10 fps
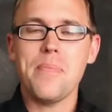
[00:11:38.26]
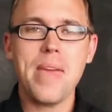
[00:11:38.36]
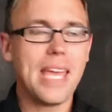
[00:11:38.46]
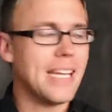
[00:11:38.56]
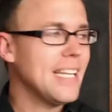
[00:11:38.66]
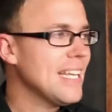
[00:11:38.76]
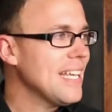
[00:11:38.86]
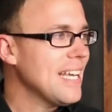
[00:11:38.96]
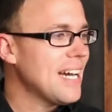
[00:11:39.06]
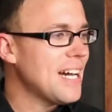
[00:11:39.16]
Man,
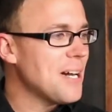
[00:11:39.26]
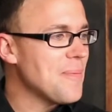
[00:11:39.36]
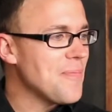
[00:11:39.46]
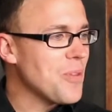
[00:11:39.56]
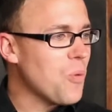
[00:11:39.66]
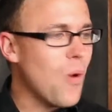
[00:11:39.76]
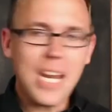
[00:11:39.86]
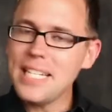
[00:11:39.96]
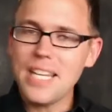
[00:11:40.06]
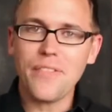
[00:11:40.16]

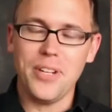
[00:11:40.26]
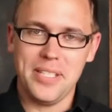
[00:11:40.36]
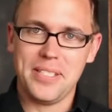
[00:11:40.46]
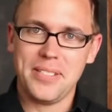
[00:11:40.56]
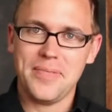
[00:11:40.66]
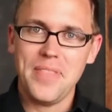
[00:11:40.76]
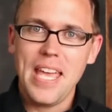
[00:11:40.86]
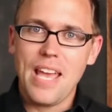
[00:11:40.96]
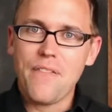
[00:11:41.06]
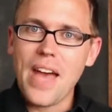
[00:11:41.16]
what a difference.
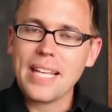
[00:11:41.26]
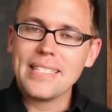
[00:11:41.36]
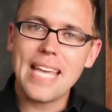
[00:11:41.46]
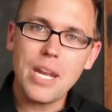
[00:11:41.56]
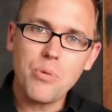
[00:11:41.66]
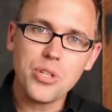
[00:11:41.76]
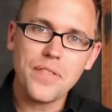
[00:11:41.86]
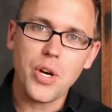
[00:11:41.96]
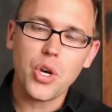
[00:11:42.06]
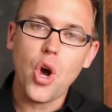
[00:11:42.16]
In fact, Teddy
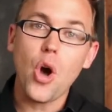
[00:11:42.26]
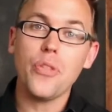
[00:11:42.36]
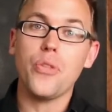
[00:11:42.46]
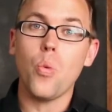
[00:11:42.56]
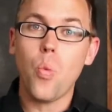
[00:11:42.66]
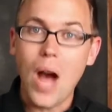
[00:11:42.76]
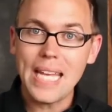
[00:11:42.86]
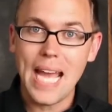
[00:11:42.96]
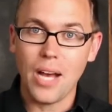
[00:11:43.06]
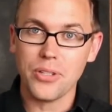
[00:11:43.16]
Roosevelt called the
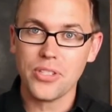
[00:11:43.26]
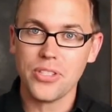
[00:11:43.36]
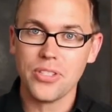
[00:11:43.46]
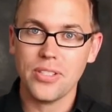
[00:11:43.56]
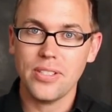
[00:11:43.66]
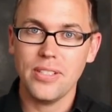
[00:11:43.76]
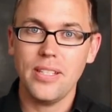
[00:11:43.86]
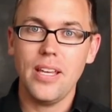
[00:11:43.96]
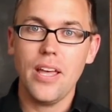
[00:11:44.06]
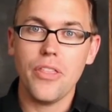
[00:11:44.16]
White House
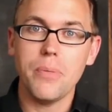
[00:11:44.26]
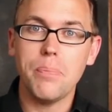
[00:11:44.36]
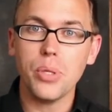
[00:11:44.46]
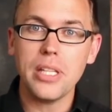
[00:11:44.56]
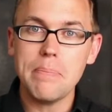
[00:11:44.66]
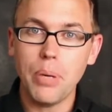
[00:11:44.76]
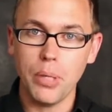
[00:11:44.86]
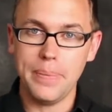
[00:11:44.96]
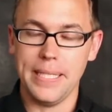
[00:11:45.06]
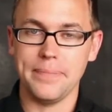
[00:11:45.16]
the bully
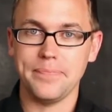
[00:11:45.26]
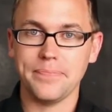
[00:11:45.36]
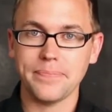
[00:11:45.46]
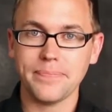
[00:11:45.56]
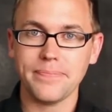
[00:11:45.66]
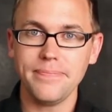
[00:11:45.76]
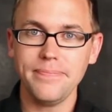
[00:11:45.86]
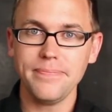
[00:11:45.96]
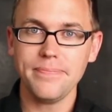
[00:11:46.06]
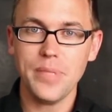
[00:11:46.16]
pulpit.
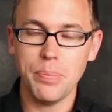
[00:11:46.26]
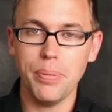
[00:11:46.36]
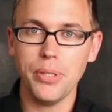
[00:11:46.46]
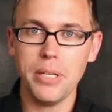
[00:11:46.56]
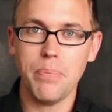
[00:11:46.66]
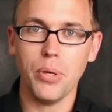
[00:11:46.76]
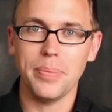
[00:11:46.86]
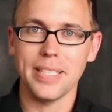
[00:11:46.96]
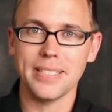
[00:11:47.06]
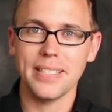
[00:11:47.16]
The bully
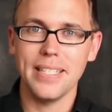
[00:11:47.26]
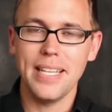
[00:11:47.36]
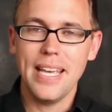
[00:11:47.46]
pulpit.